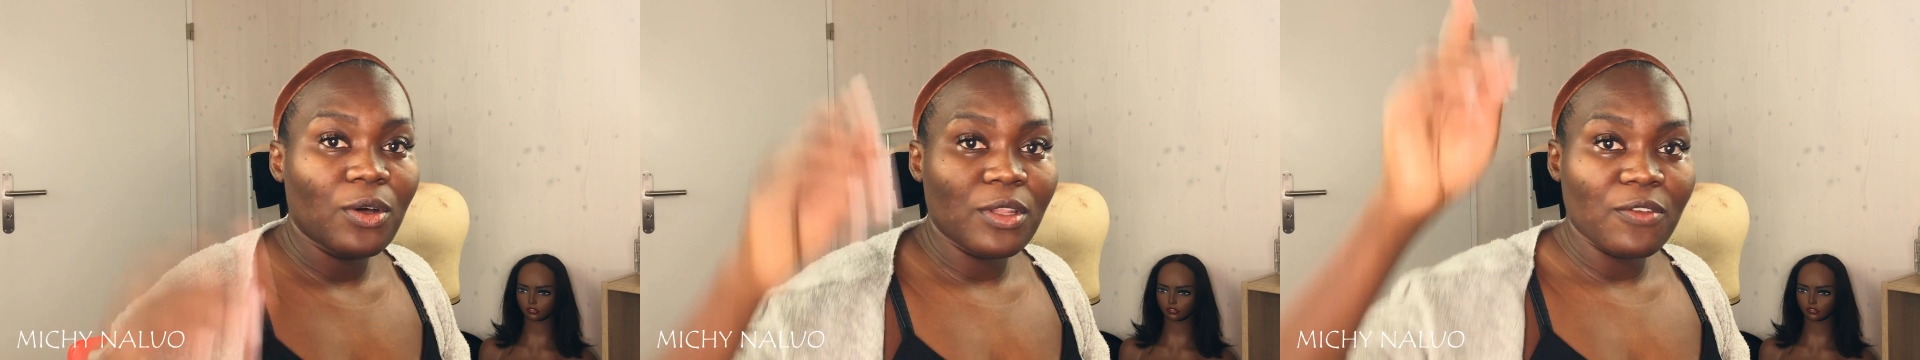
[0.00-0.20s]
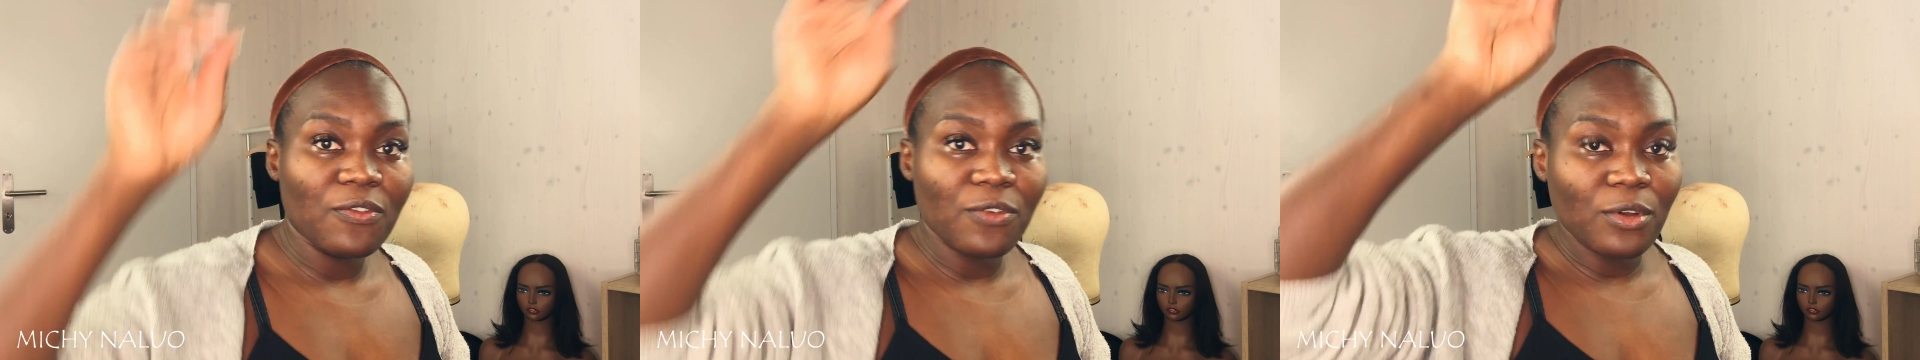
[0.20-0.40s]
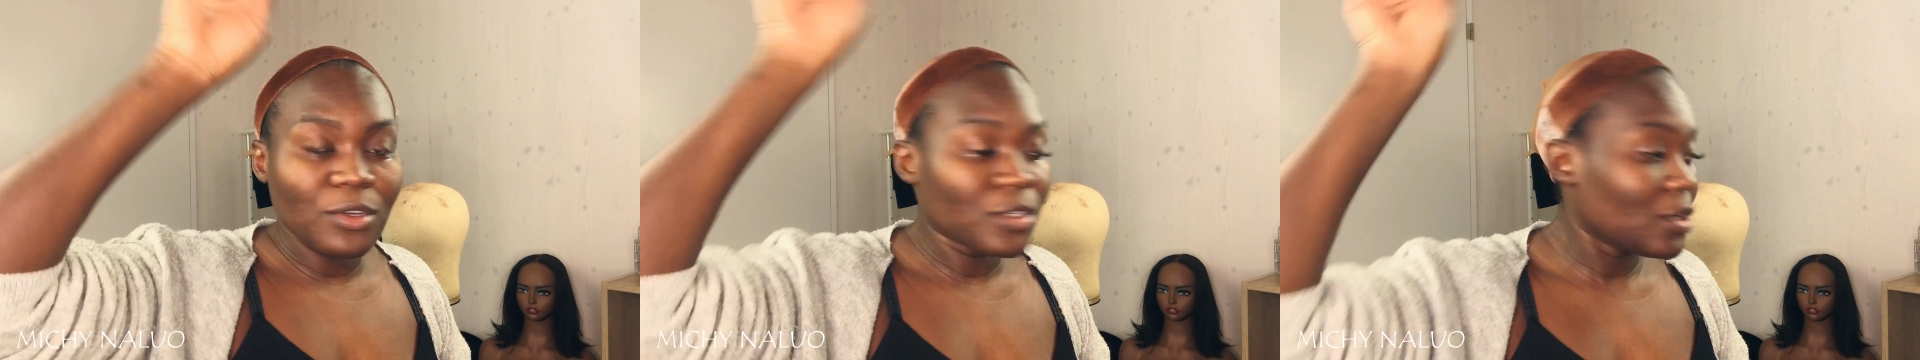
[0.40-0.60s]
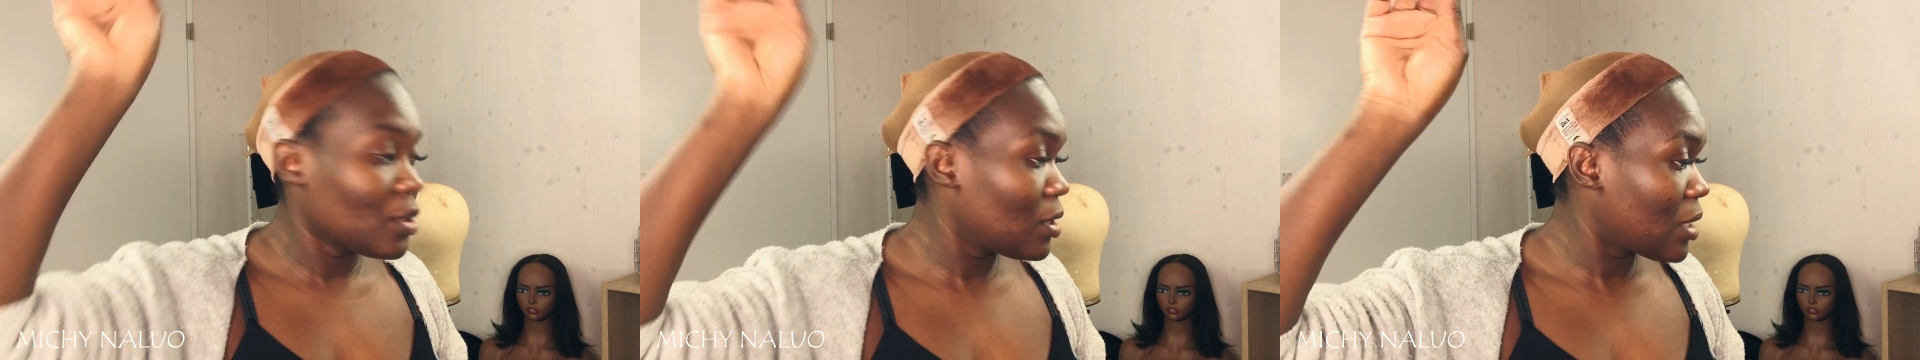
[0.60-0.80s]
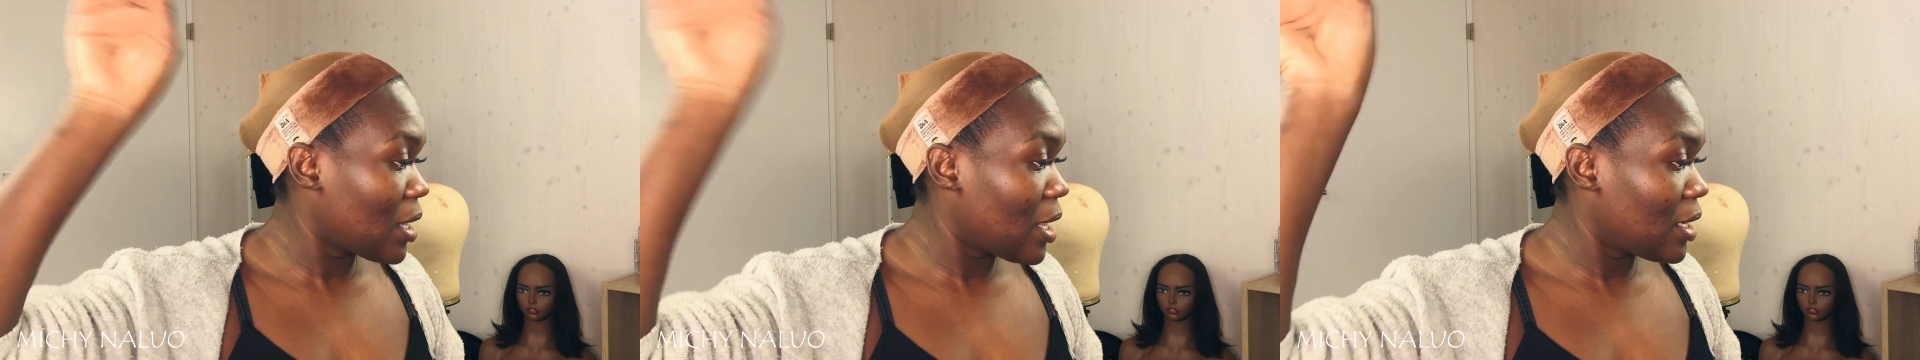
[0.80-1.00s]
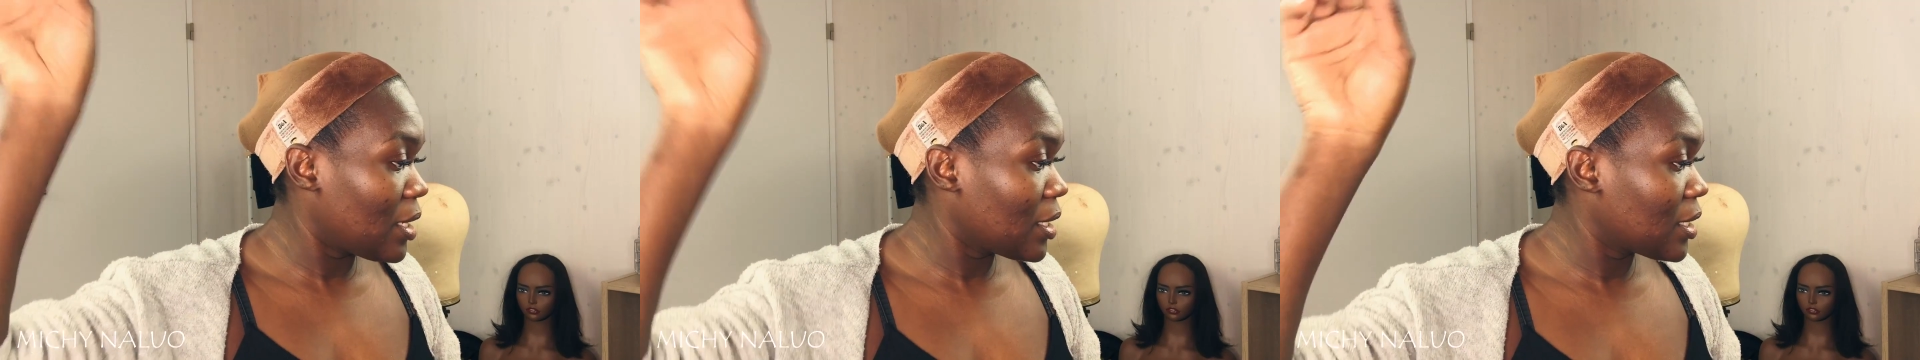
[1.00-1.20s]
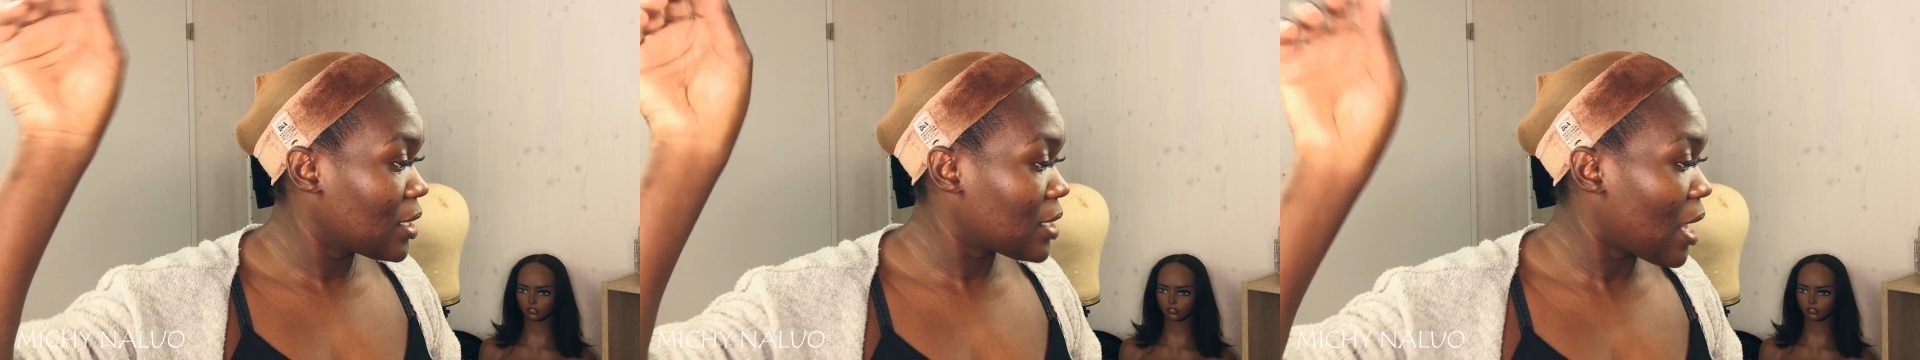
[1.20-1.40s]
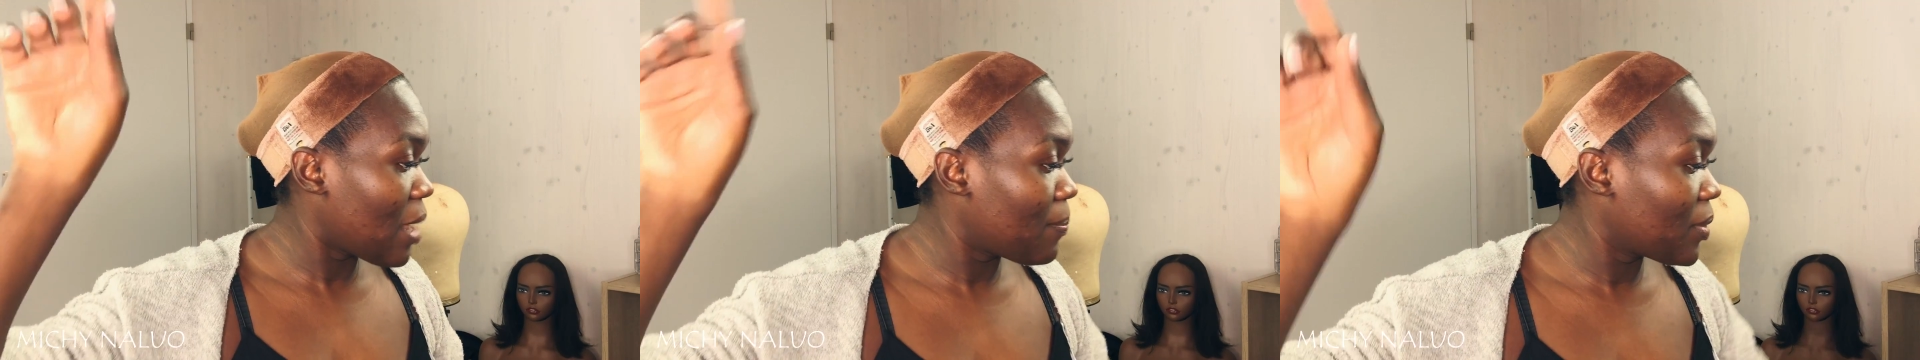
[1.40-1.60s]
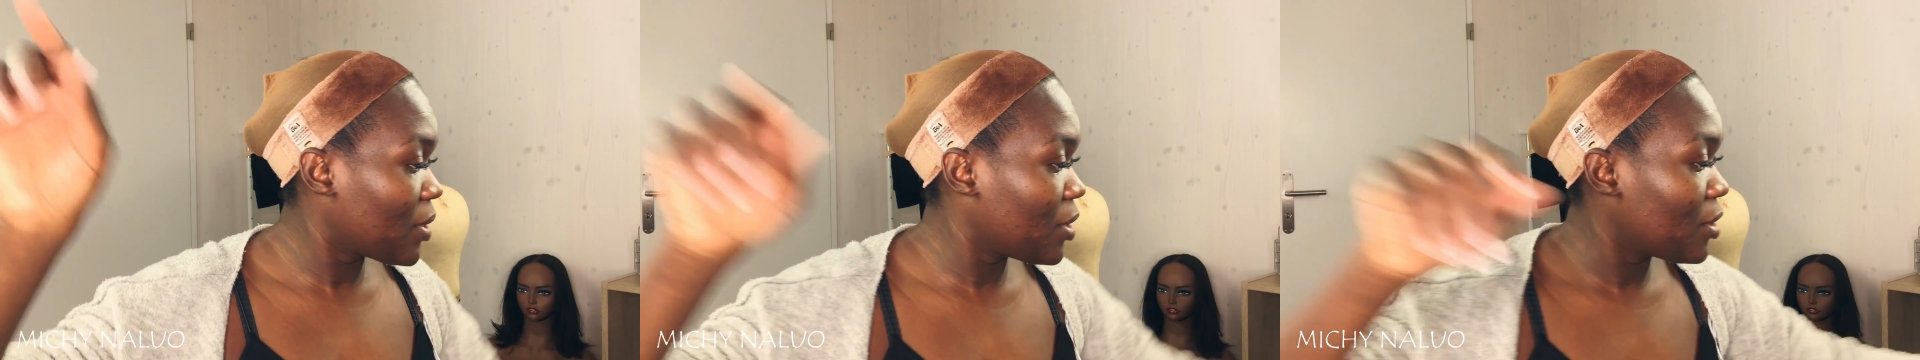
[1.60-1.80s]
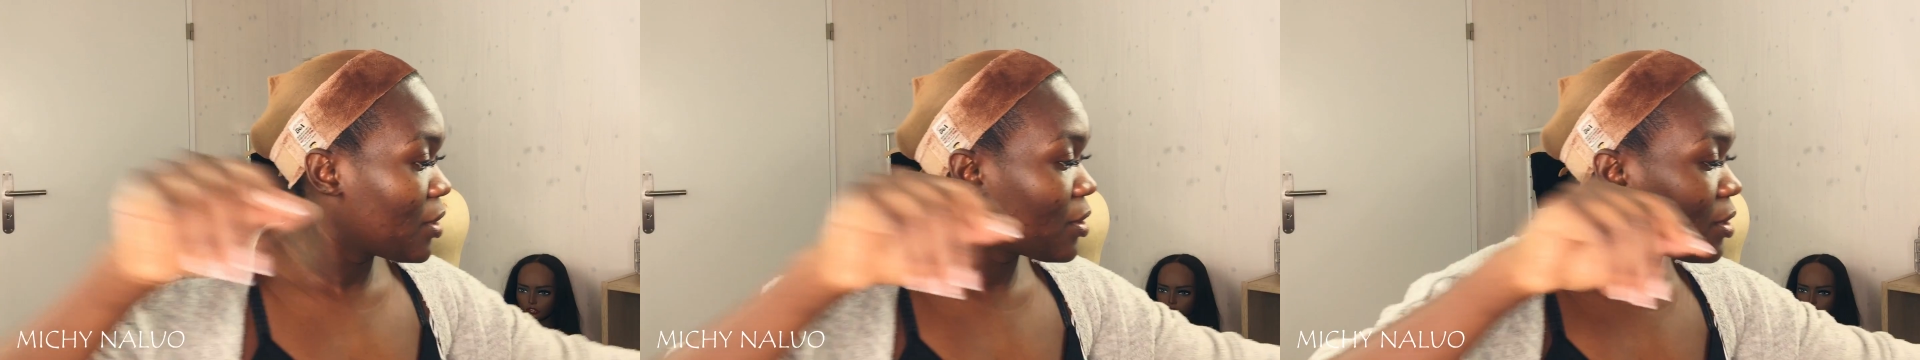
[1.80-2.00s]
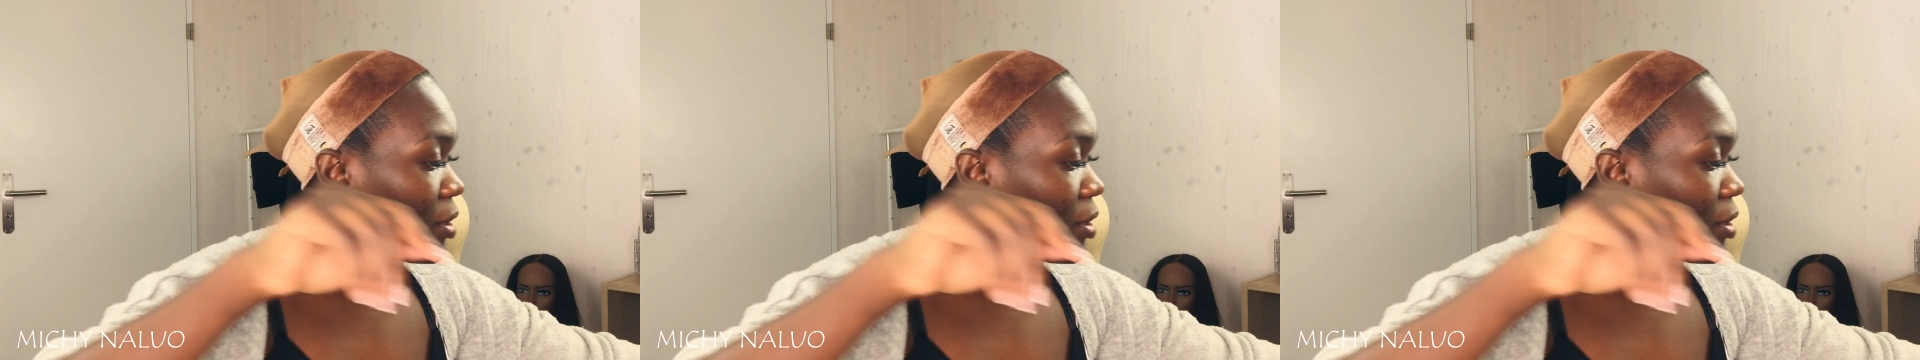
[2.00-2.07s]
frontal, I'll link it up here.